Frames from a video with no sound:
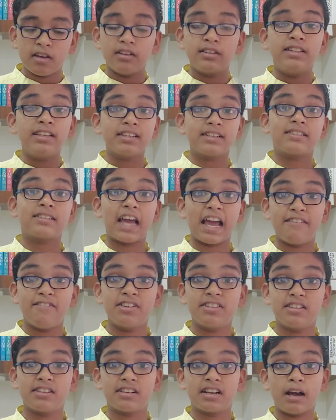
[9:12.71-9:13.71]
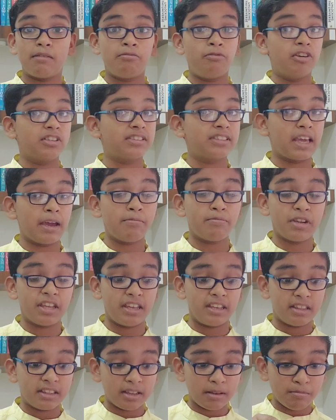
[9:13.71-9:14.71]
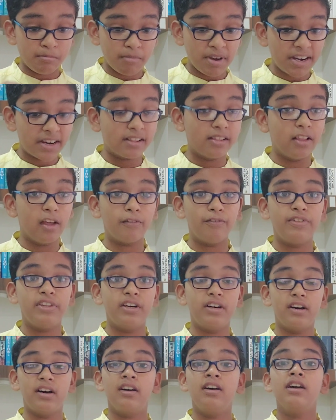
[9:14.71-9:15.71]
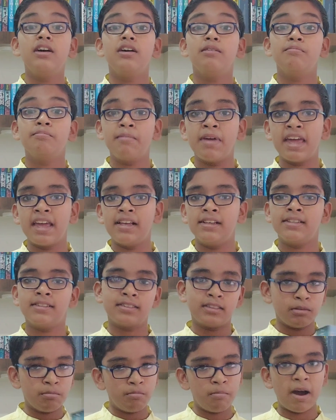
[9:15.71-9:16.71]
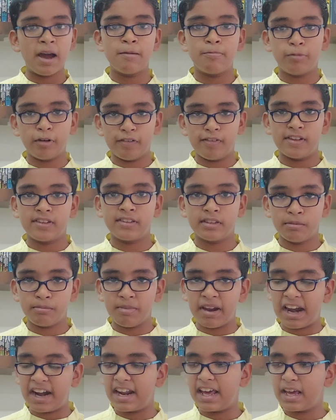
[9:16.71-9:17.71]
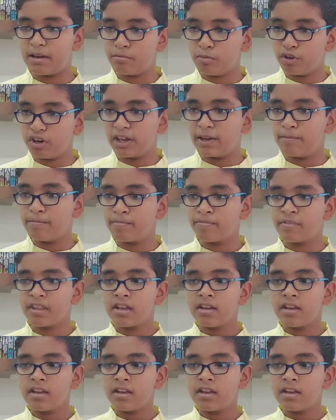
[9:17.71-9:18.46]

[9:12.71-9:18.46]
This Triwizard Cup was kept in the middle of the maze by Professor Mad-Eye Moody.